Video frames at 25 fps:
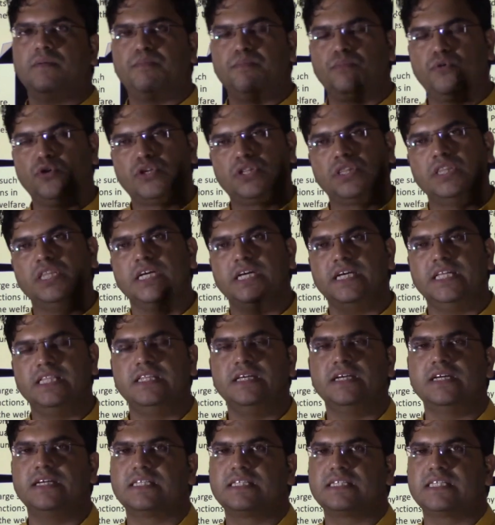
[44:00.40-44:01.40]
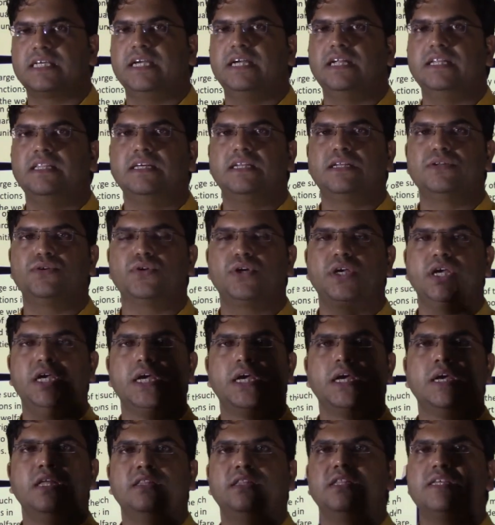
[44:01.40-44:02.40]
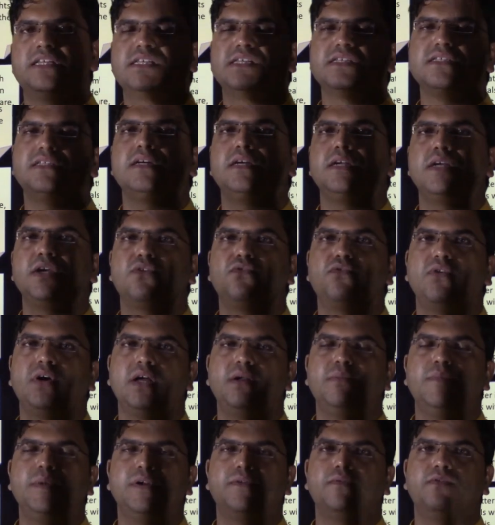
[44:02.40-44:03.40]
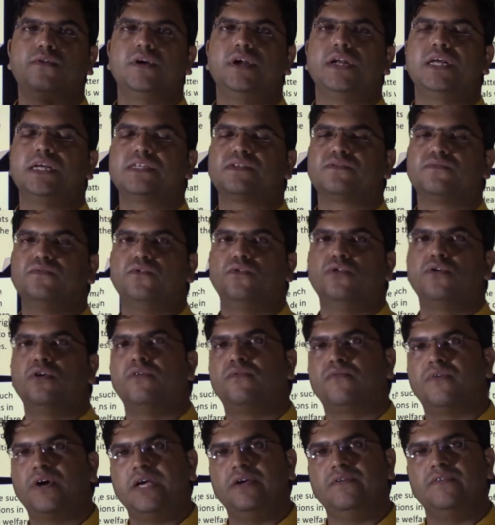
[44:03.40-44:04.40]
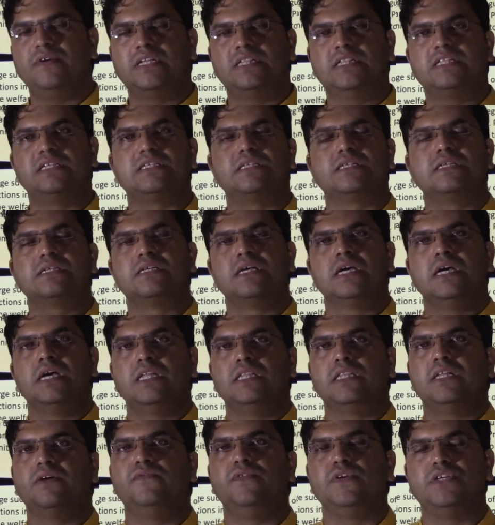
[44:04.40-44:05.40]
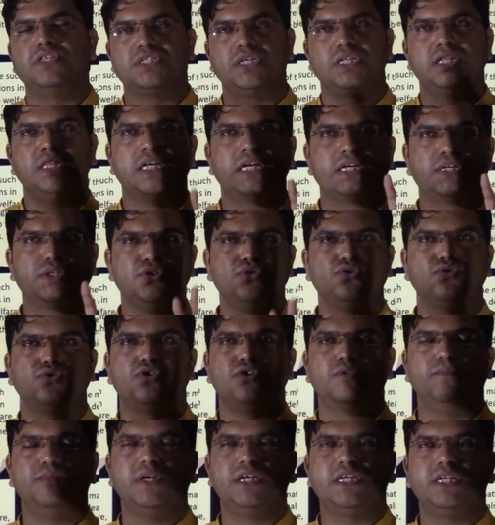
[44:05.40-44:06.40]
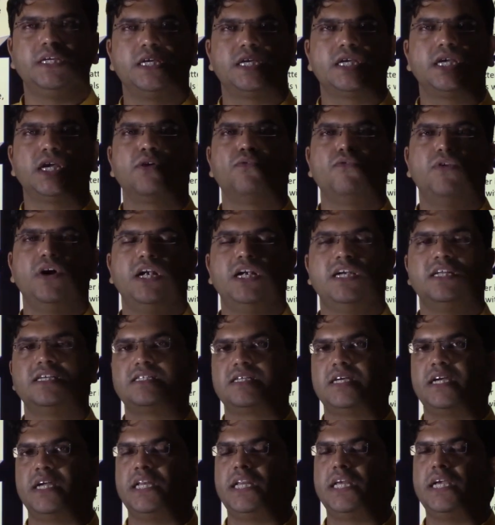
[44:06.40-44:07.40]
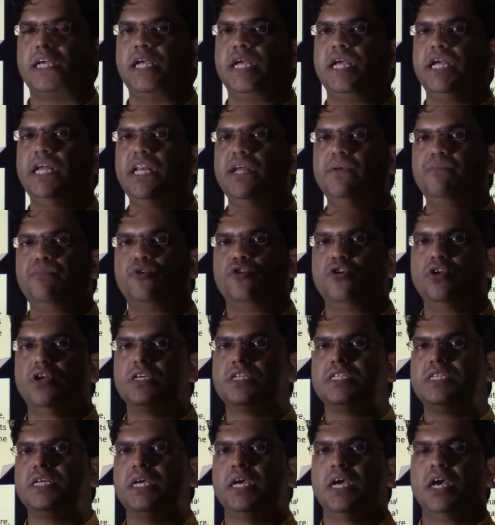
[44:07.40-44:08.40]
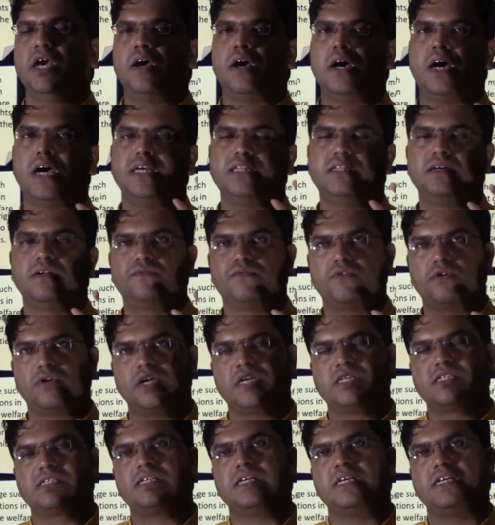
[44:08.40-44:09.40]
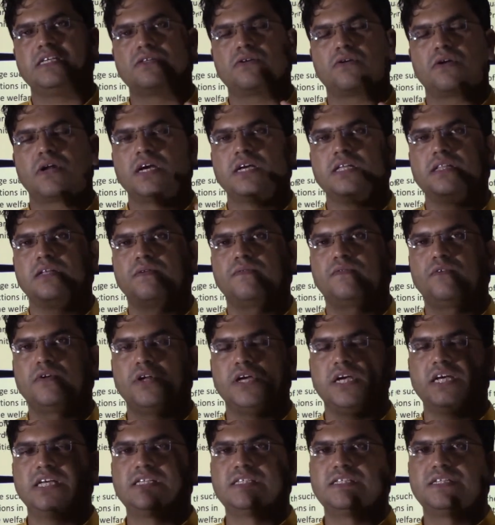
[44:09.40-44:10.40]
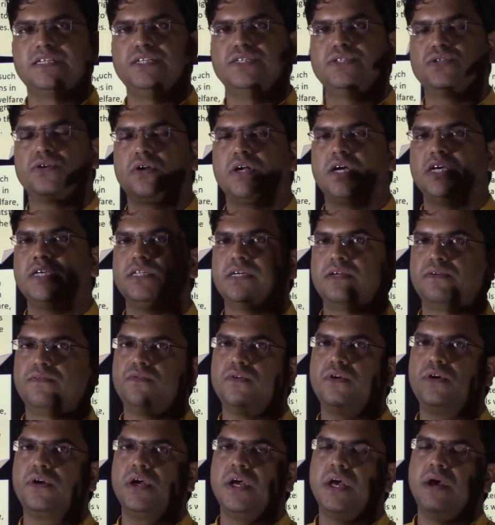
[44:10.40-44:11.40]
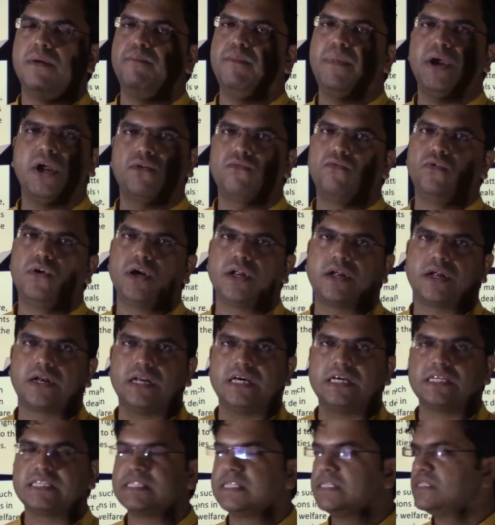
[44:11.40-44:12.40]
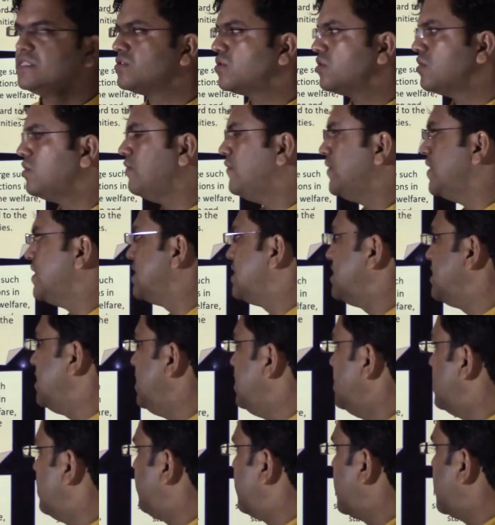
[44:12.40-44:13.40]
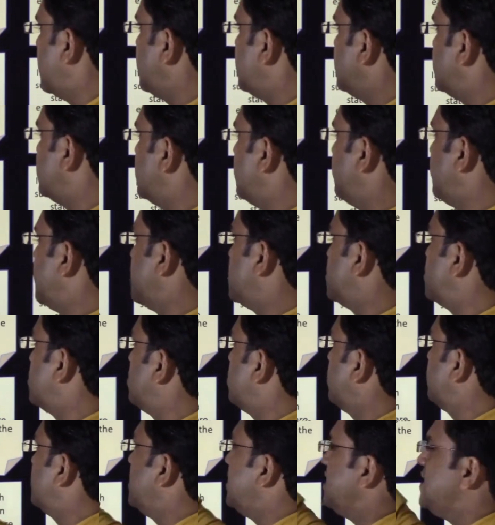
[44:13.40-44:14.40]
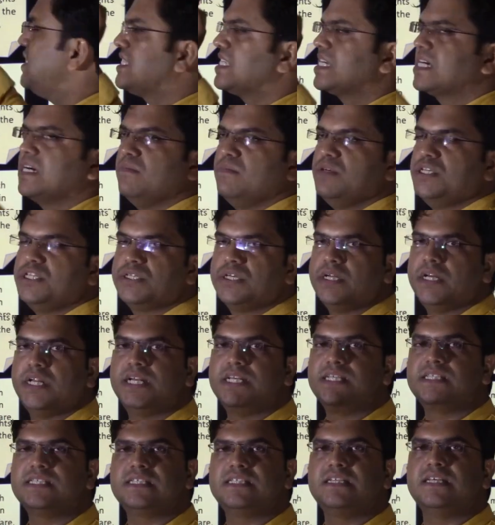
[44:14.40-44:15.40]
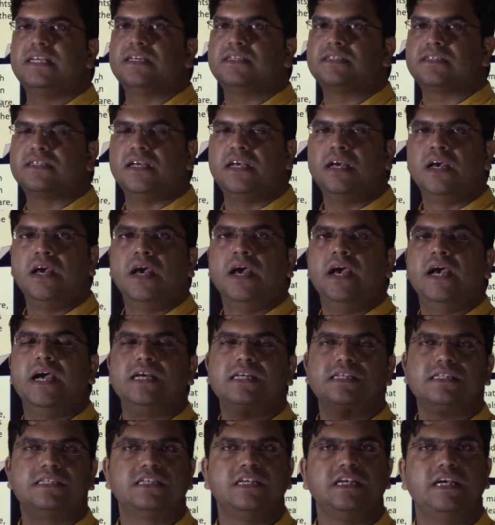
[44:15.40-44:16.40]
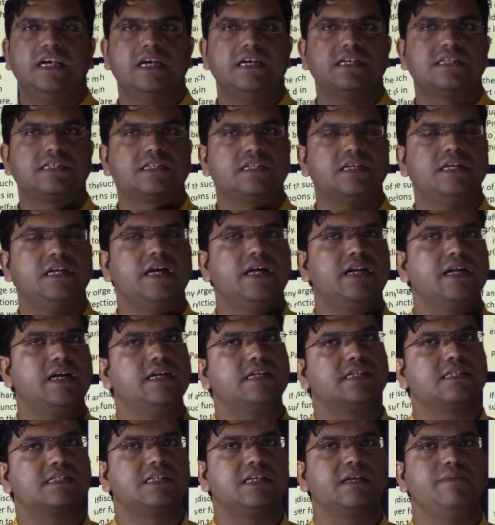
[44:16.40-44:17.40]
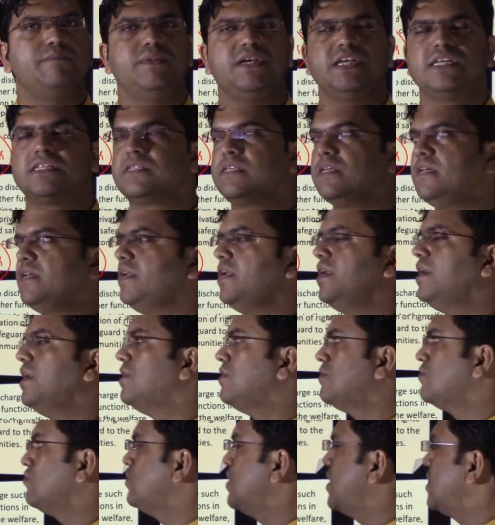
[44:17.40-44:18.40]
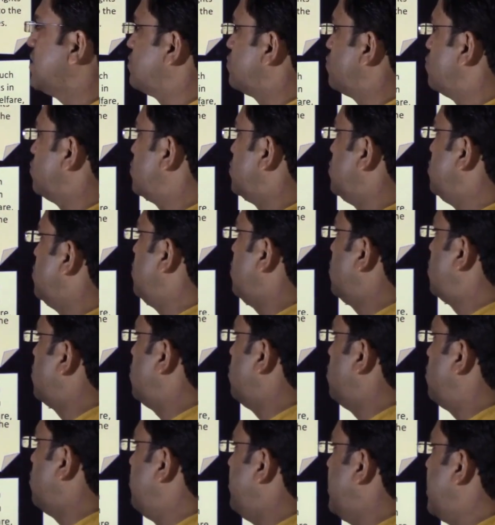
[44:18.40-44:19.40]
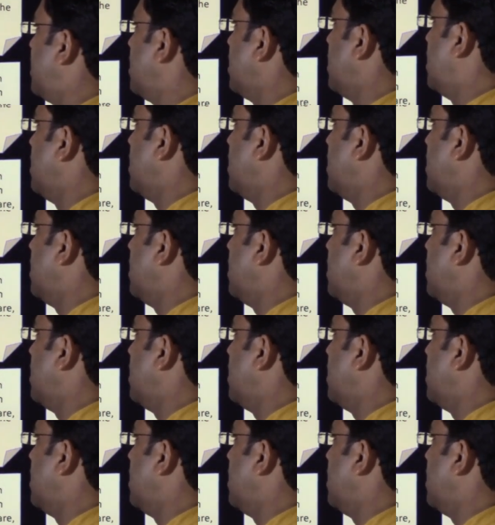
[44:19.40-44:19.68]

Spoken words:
put their side that okay, this is the requirement for next 4 or 5 years, this is the vision that you should be taking while designing any policy, either for SCs or either for STs or either for backward classes. So you will see the participation of these commission, NCSC, NCST and NCBC into that socio-economic